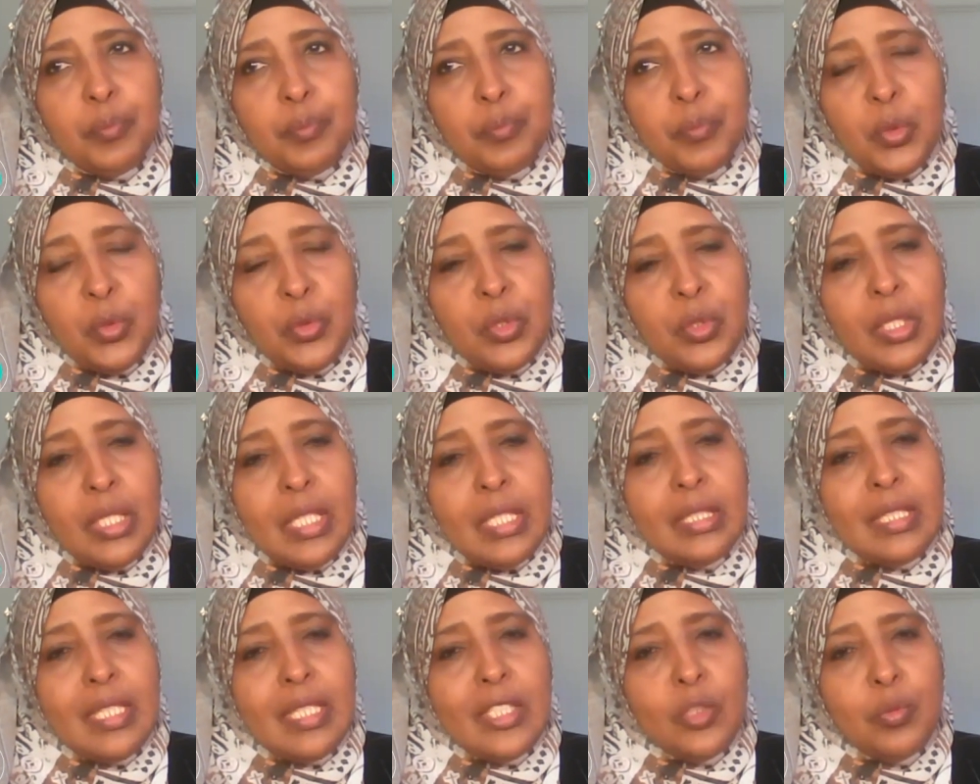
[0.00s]

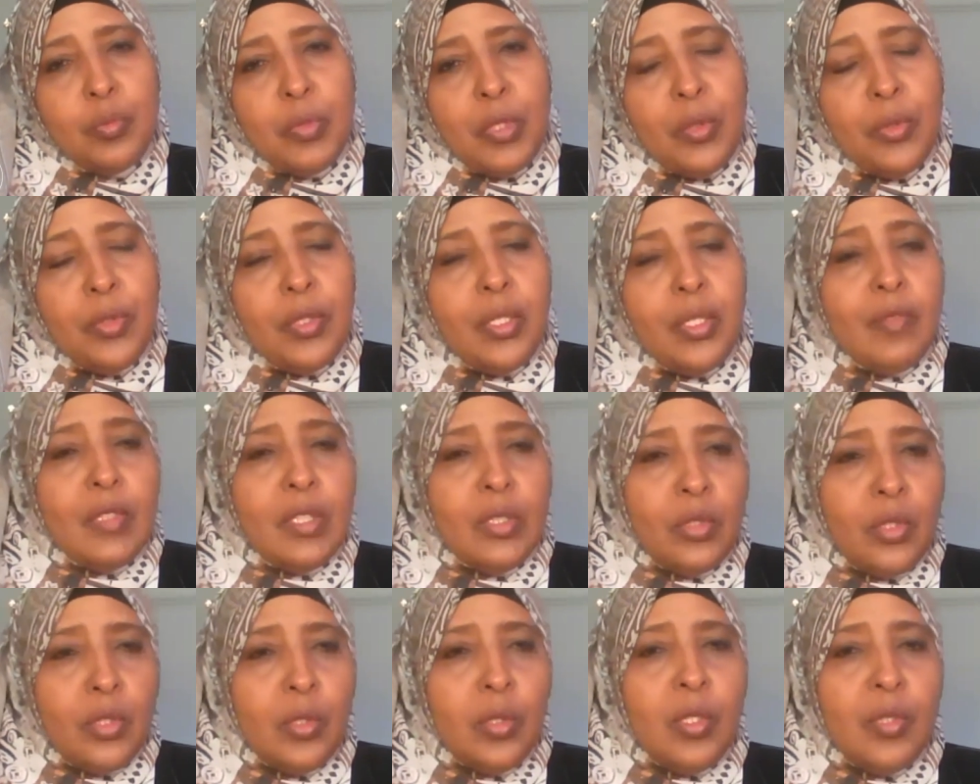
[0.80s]
Puntland has both,
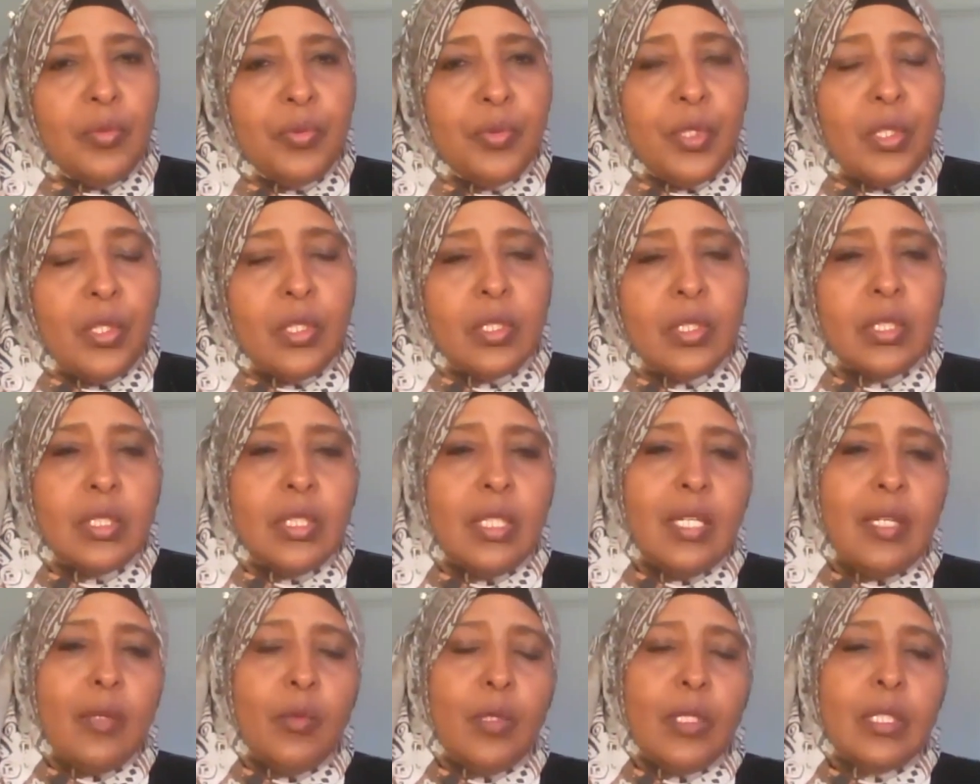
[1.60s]
even though, of course,
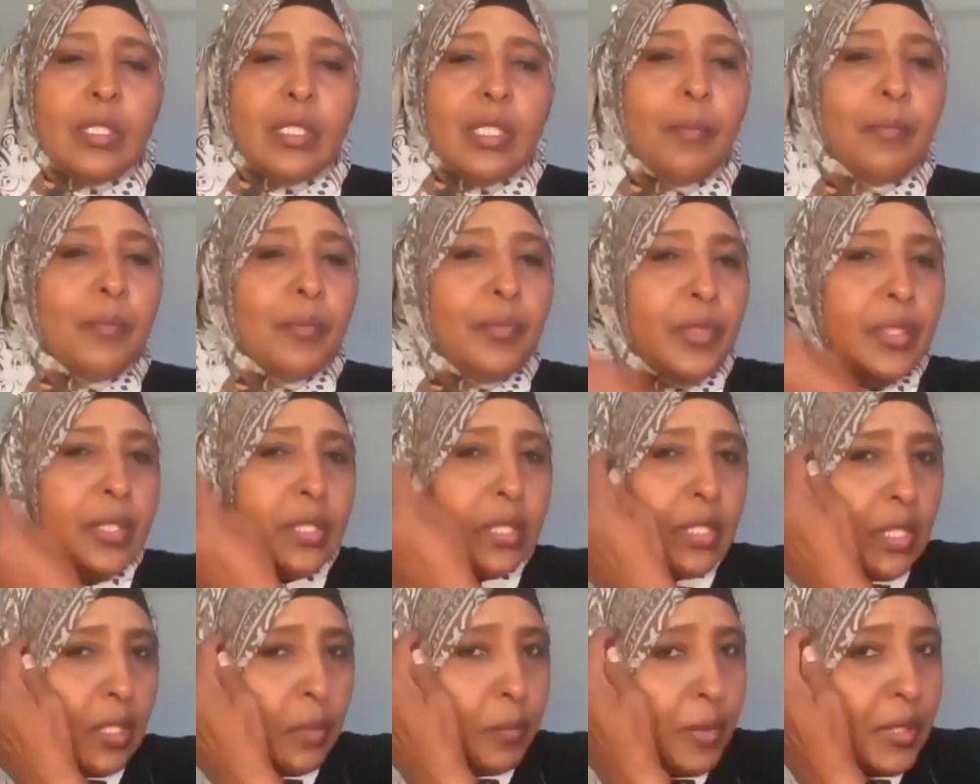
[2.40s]
there were some
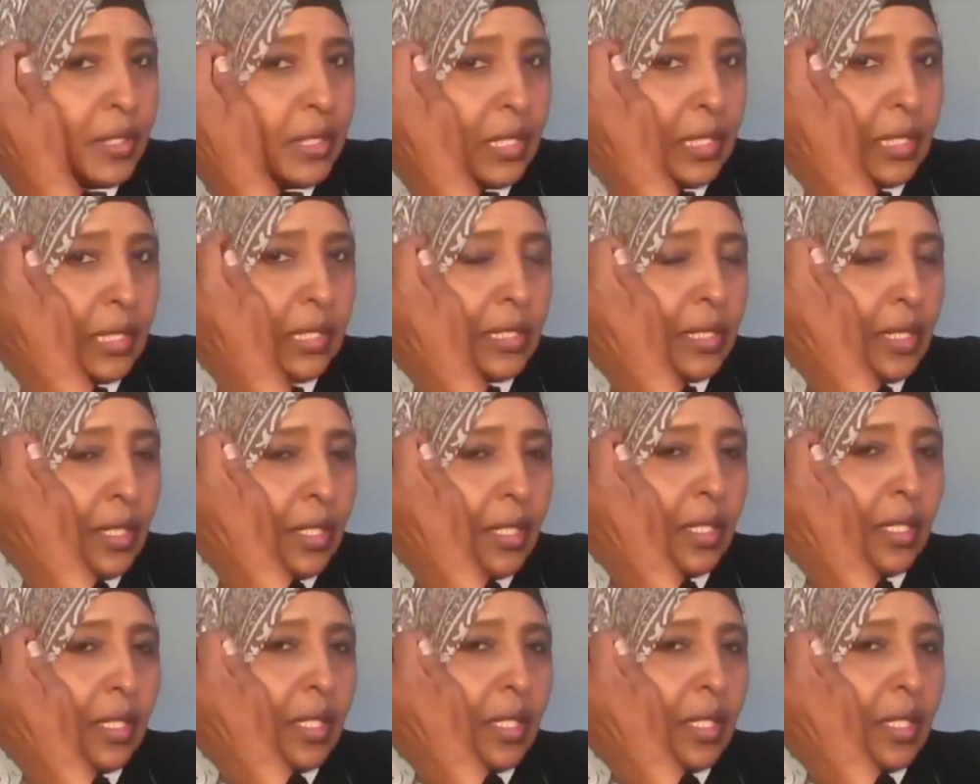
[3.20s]
discrepancies.